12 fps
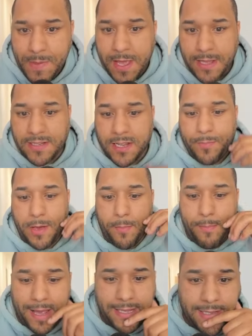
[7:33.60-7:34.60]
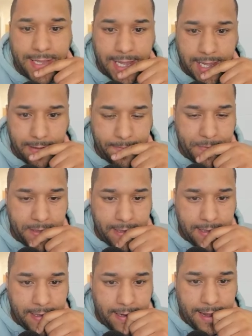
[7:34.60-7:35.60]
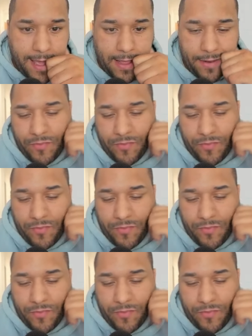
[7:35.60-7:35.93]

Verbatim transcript: is going to be on MEXC. Now,